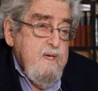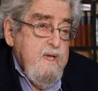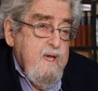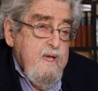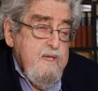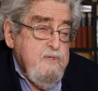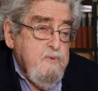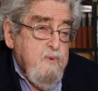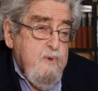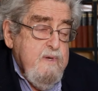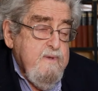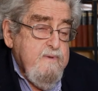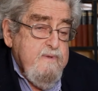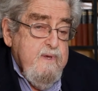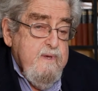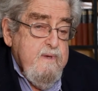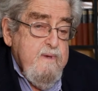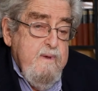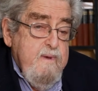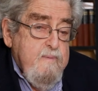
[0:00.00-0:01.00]
That's one of
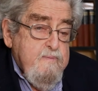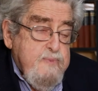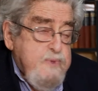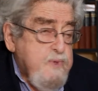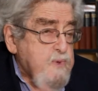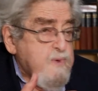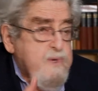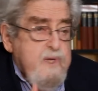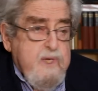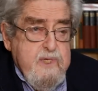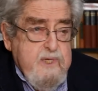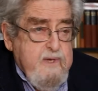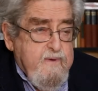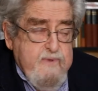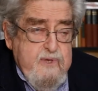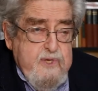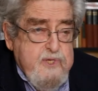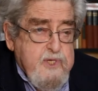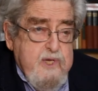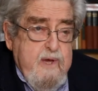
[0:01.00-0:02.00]
the beauties
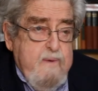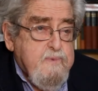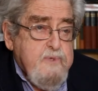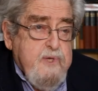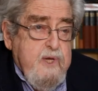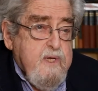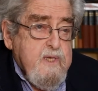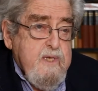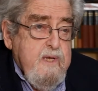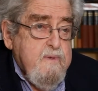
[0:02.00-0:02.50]
of the subject.